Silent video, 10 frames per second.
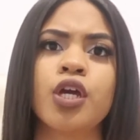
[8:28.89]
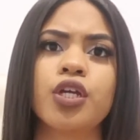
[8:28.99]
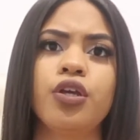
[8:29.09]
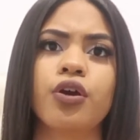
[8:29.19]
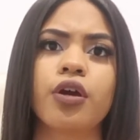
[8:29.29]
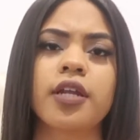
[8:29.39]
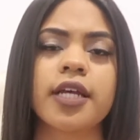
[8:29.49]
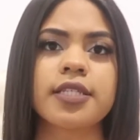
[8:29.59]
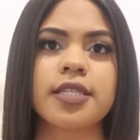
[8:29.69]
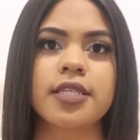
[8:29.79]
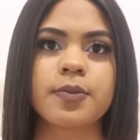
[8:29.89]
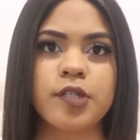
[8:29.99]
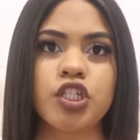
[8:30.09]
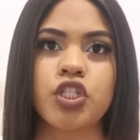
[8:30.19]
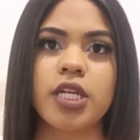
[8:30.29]
you're connected to this
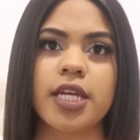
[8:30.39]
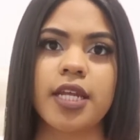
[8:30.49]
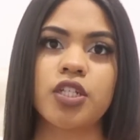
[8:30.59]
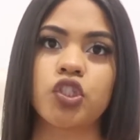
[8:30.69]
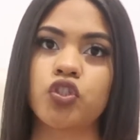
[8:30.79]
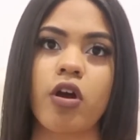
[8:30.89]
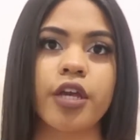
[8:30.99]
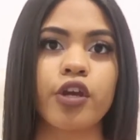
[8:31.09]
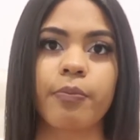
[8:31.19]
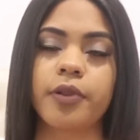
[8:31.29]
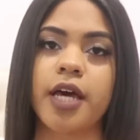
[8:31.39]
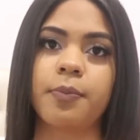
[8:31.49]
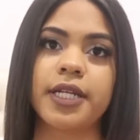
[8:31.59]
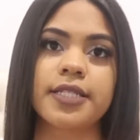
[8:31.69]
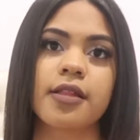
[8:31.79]
machine and it's drawing your blood,
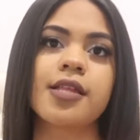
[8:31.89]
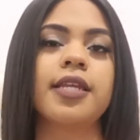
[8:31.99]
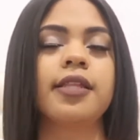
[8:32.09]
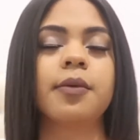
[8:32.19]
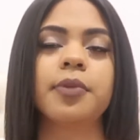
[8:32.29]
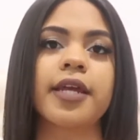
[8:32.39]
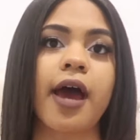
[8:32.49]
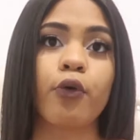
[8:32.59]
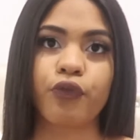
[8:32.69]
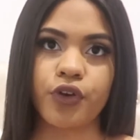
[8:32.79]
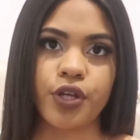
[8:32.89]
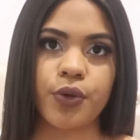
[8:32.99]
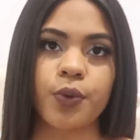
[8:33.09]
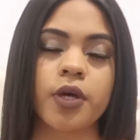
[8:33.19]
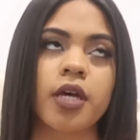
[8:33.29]
but it's cleaning the blood out for
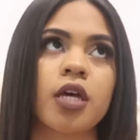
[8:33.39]
you.